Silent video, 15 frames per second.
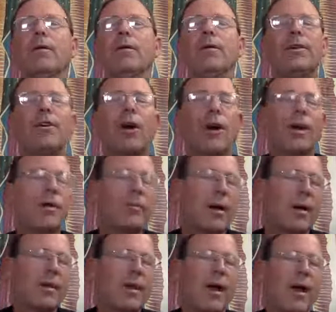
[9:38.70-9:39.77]
We'll be talking
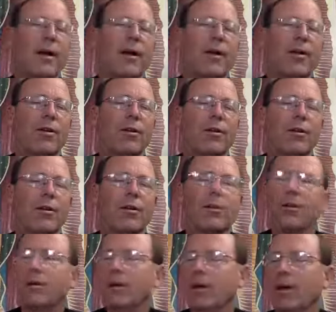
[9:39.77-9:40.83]
about that in our
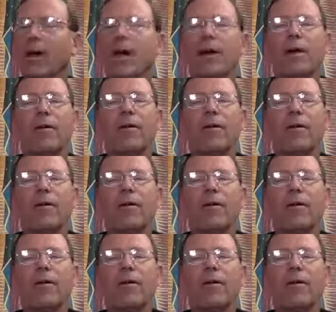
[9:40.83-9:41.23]
in